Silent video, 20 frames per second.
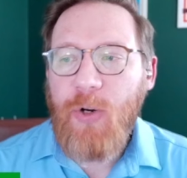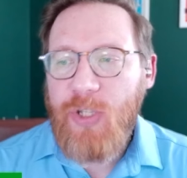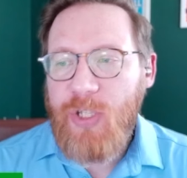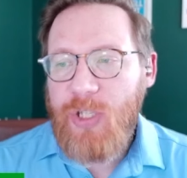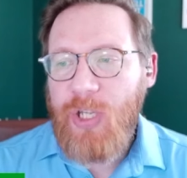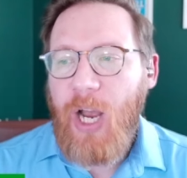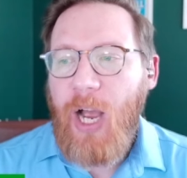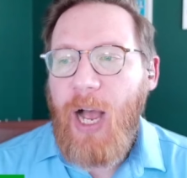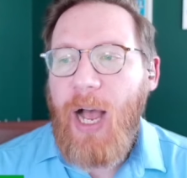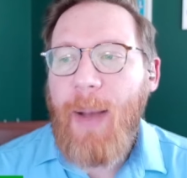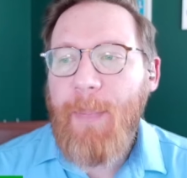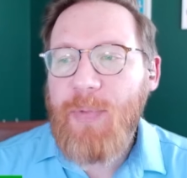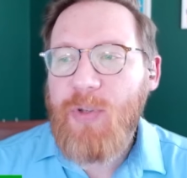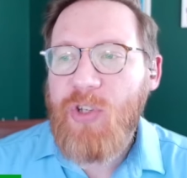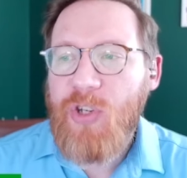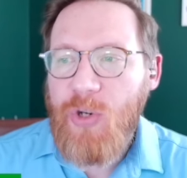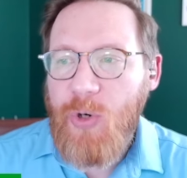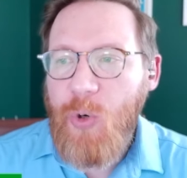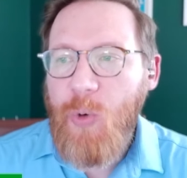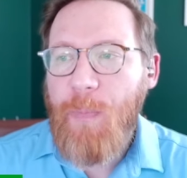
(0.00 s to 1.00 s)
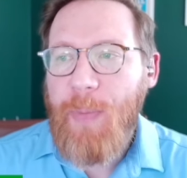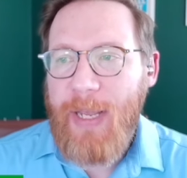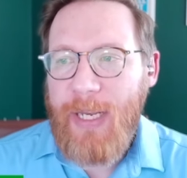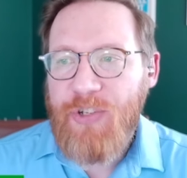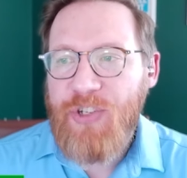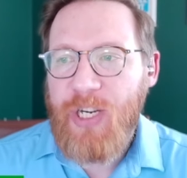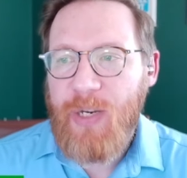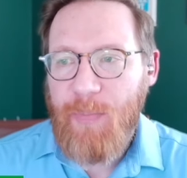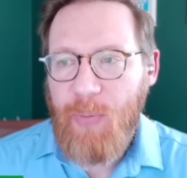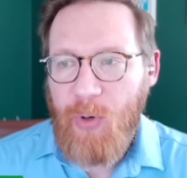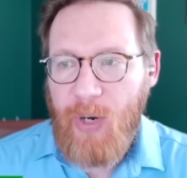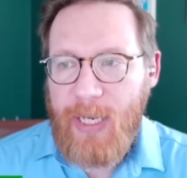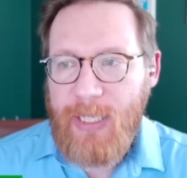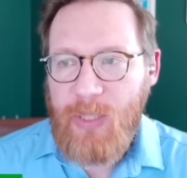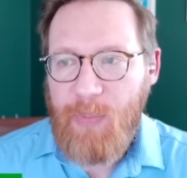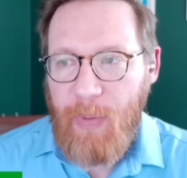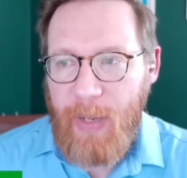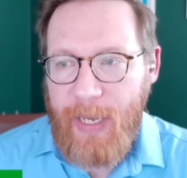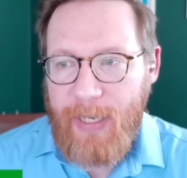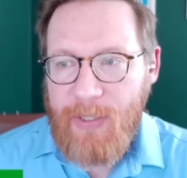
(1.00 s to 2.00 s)
top 2 pitching
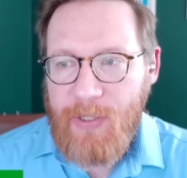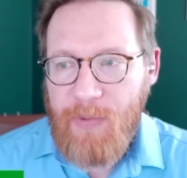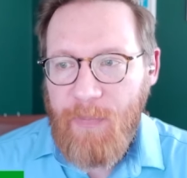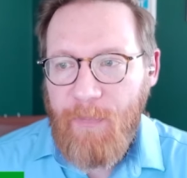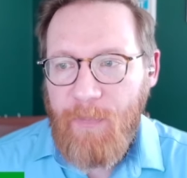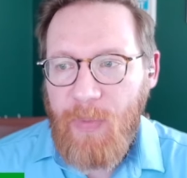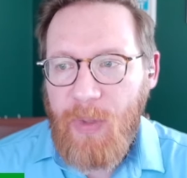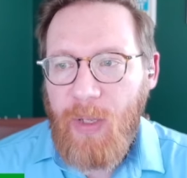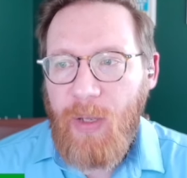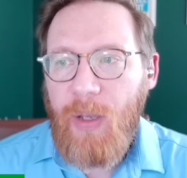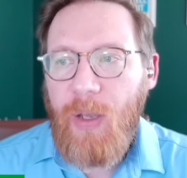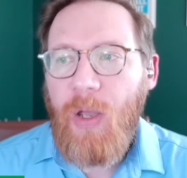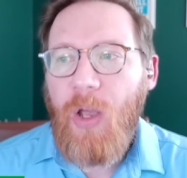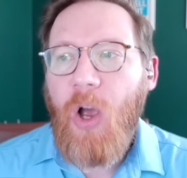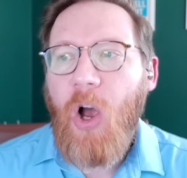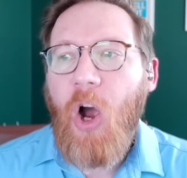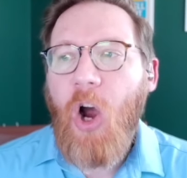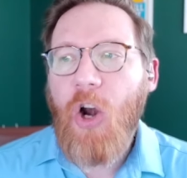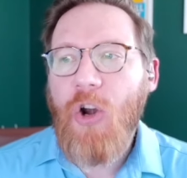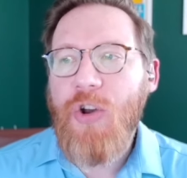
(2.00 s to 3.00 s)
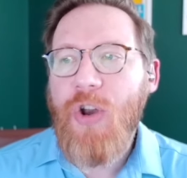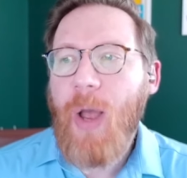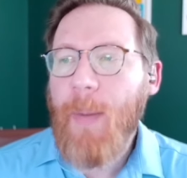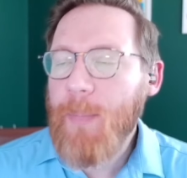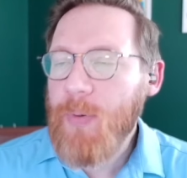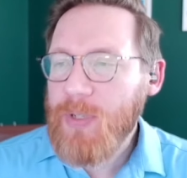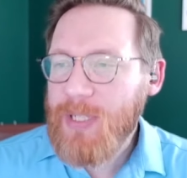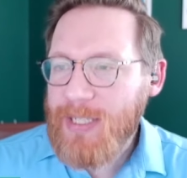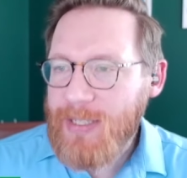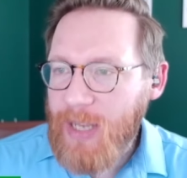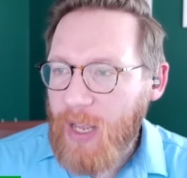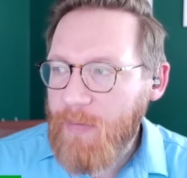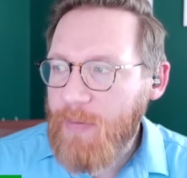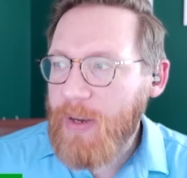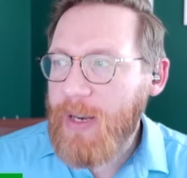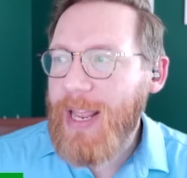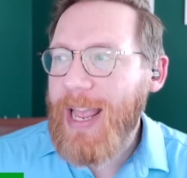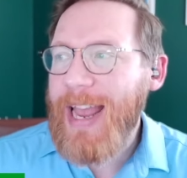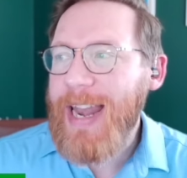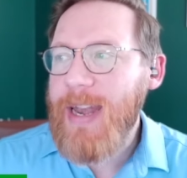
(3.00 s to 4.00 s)
prospects are number
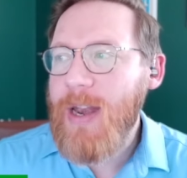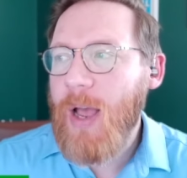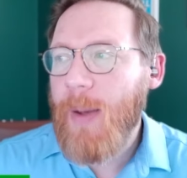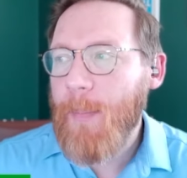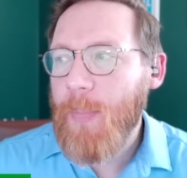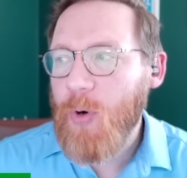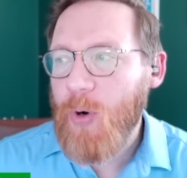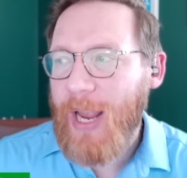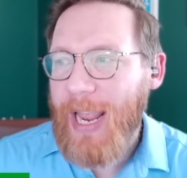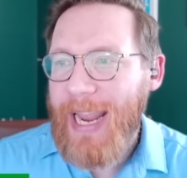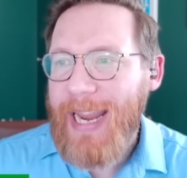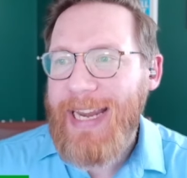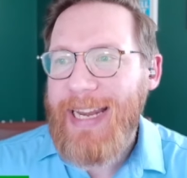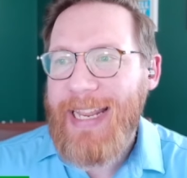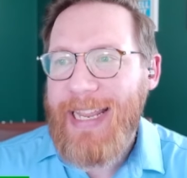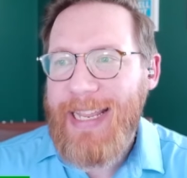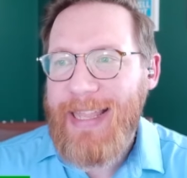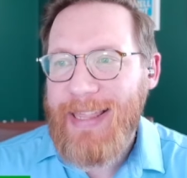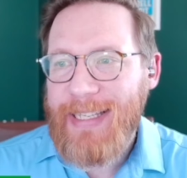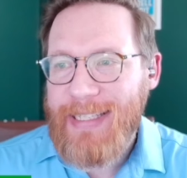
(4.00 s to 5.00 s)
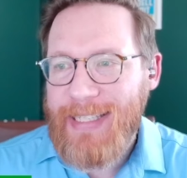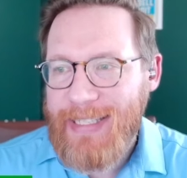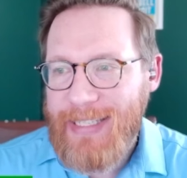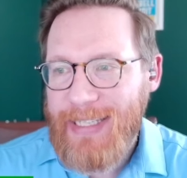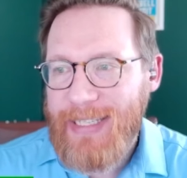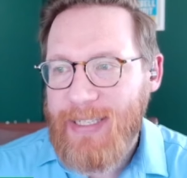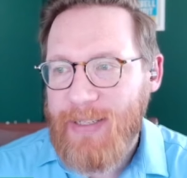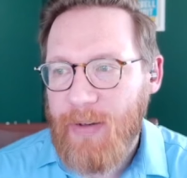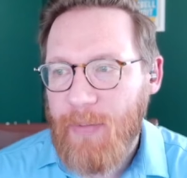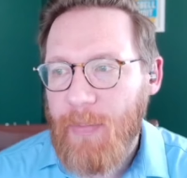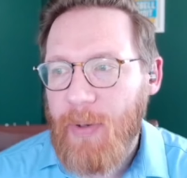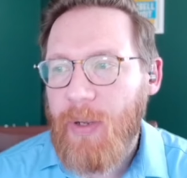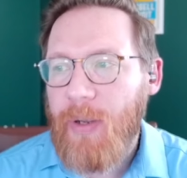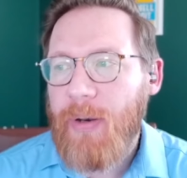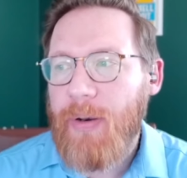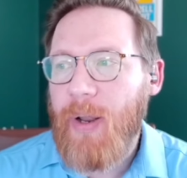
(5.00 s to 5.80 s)
7 and number 8 in the system.